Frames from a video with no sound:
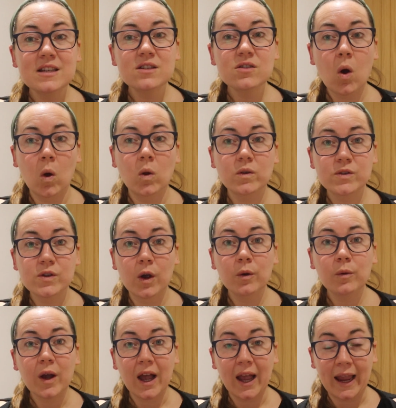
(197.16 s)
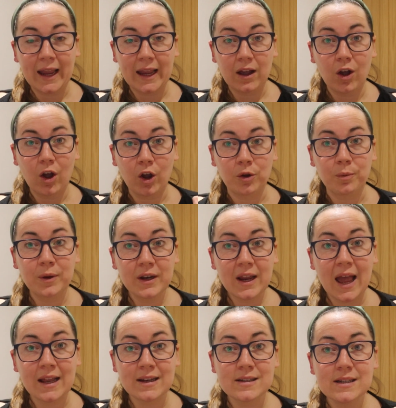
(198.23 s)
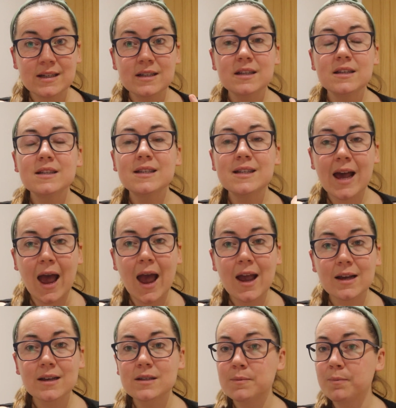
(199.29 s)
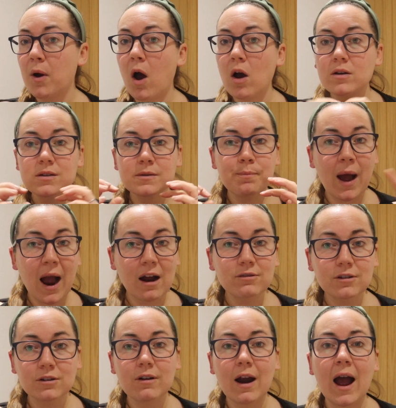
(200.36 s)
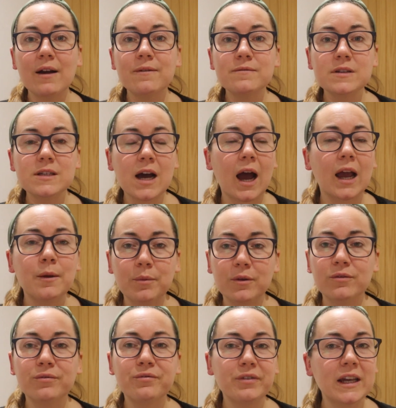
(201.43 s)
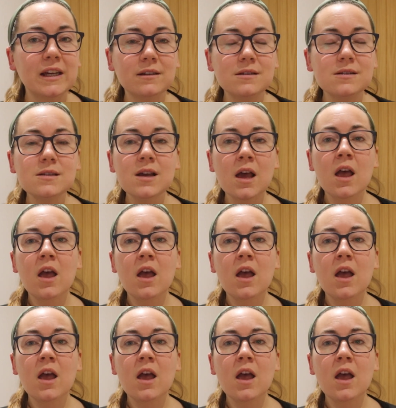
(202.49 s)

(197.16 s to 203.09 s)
is also a open-ended text box paragraph type of field,